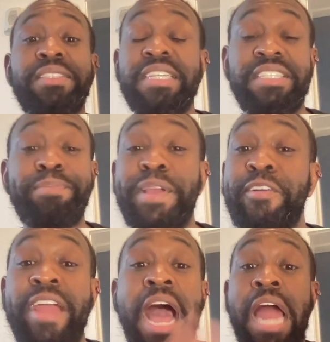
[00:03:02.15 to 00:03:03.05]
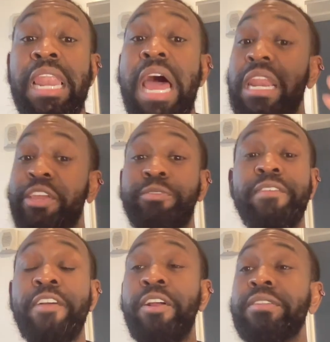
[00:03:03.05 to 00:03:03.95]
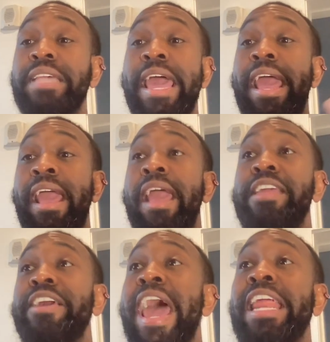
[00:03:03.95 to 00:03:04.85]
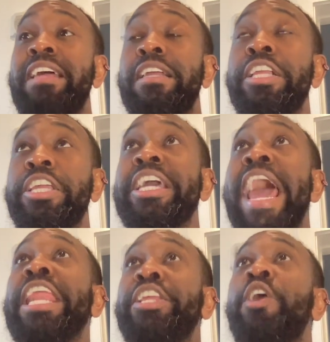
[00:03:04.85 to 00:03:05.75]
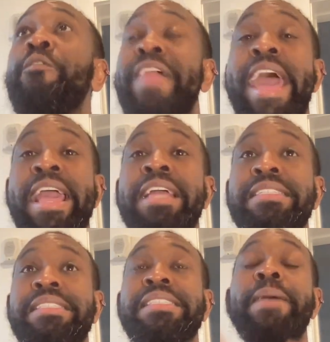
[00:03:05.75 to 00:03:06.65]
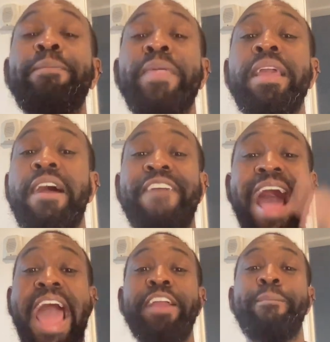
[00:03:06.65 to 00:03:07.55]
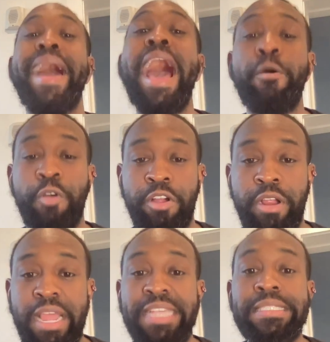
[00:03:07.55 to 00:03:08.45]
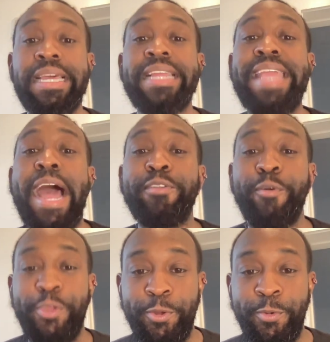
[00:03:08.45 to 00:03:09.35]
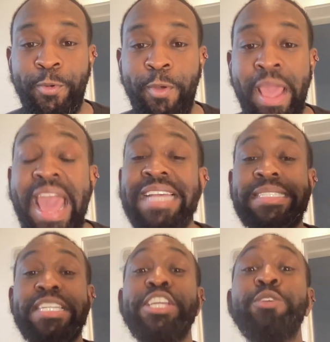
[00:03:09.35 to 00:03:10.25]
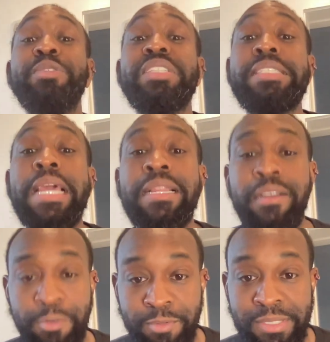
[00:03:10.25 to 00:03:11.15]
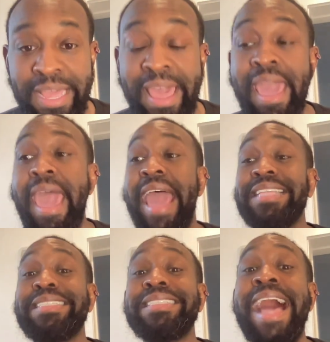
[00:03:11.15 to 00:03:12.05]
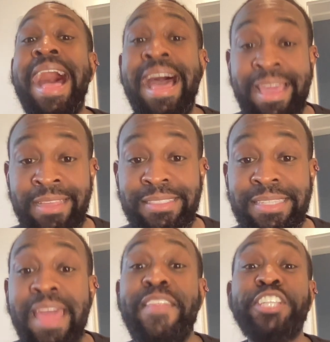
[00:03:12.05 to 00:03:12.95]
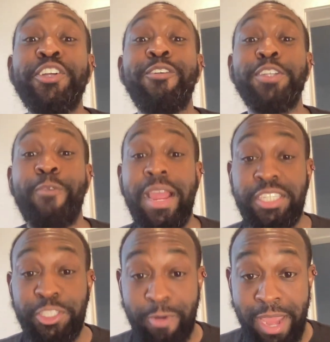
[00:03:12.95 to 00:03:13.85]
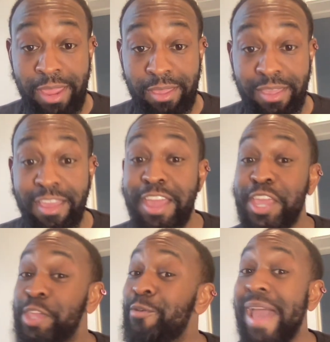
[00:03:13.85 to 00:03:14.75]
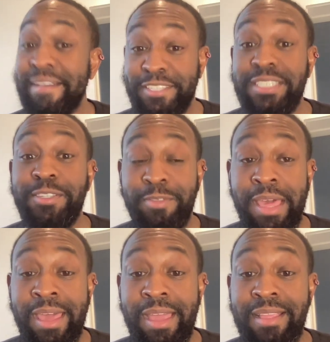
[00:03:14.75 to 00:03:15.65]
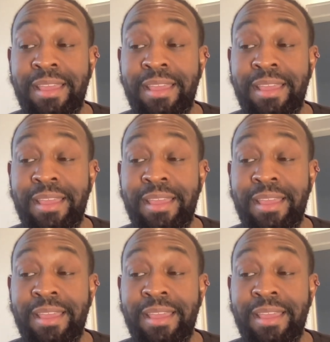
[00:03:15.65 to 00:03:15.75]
the spirit, Allah, the universe. You got to know that something of a higher power is looking down on you and sending you signals and signs that you're on the right track. You have to do that.